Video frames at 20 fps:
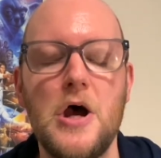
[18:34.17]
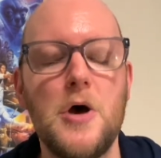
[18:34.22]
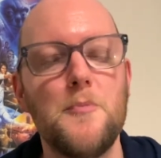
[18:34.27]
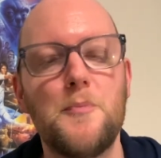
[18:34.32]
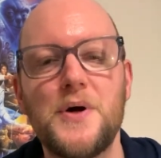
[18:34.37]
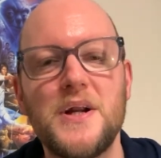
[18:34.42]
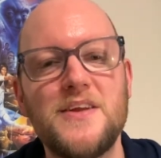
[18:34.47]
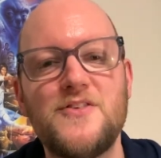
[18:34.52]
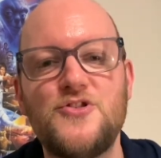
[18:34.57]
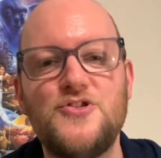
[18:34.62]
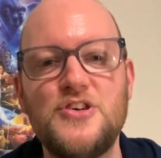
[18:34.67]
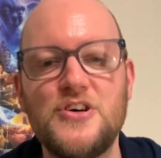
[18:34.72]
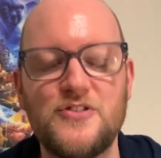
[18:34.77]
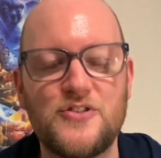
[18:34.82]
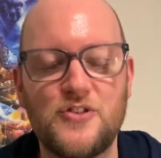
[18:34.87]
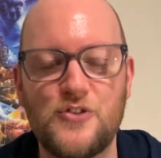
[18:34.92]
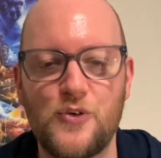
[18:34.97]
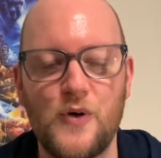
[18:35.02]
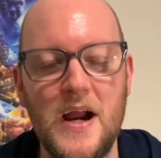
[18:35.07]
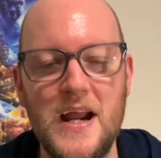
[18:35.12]
But it's just
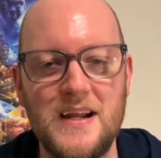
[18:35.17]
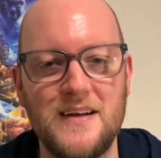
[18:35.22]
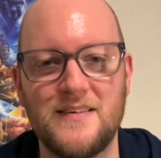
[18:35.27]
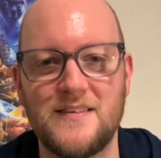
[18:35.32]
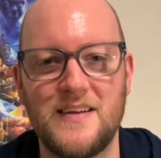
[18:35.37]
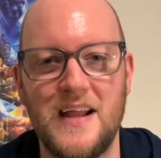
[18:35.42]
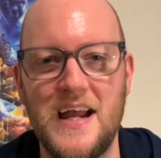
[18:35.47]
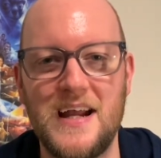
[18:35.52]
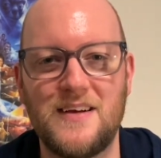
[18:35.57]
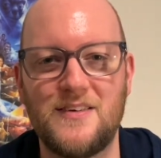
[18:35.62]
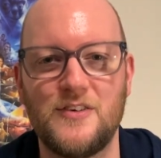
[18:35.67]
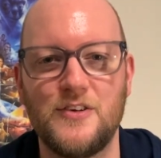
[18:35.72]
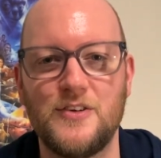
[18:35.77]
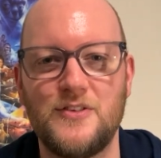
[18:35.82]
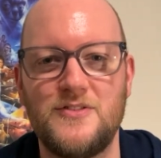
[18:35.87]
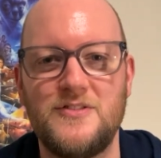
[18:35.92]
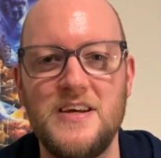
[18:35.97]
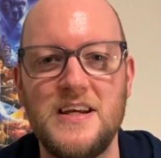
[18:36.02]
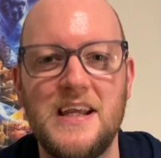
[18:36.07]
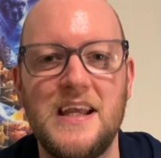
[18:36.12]
great, like
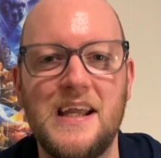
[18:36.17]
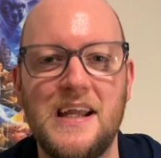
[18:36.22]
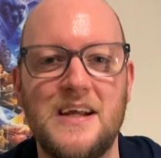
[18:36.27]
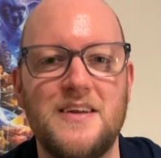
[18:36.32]
digging